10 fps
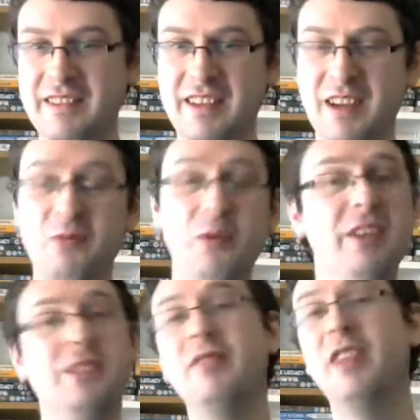Like,
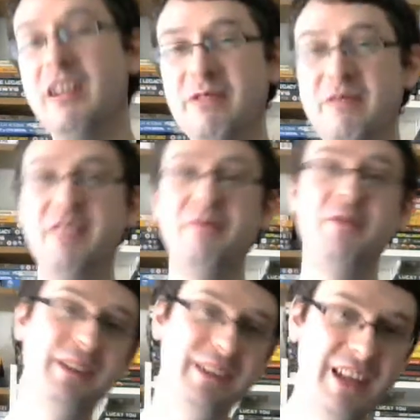one's flirting with him,
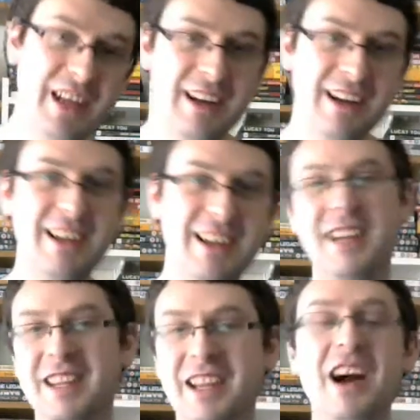one's
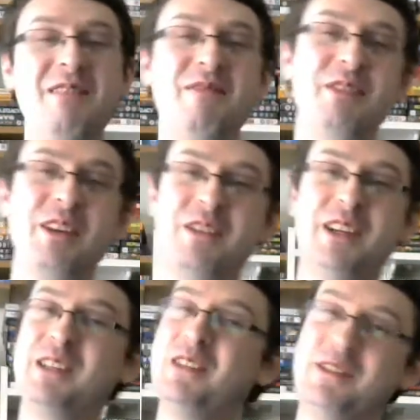like the guy with all the
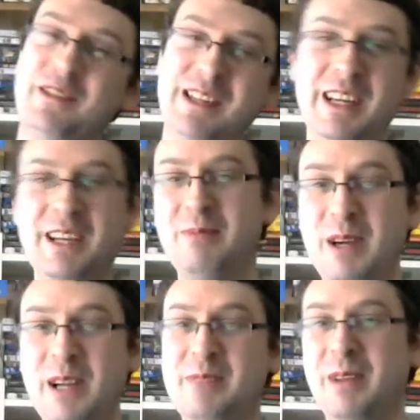cocky stories and gets put
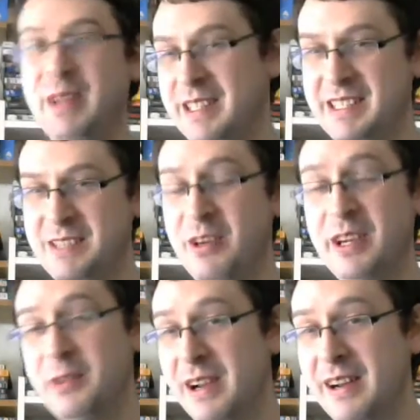in his place quite
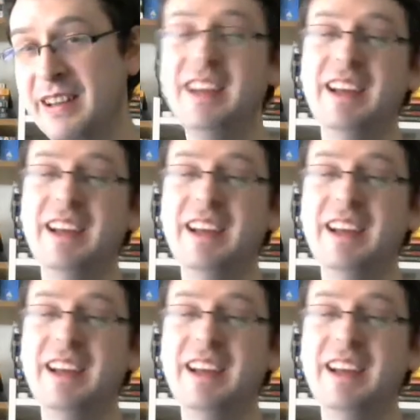quickly.